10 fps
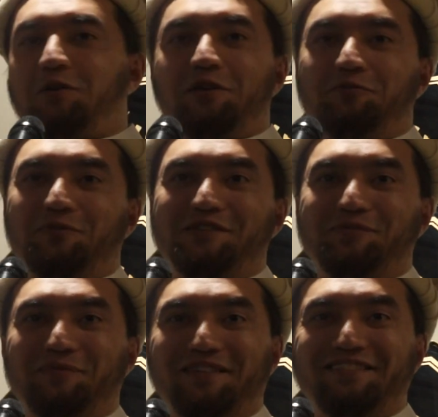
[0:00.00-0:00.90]
you have
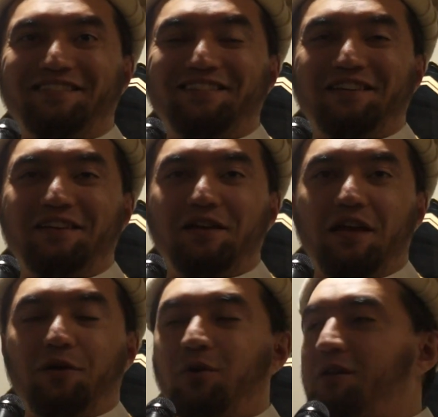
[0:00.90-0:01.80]
praised me.
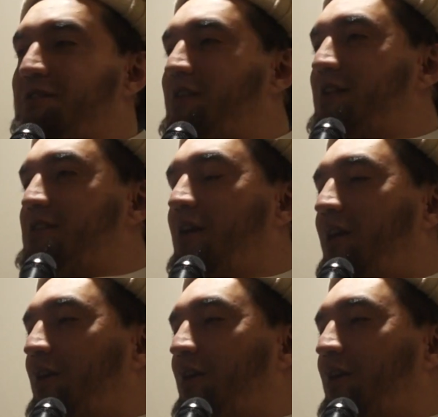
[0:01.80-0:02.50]
And when he says,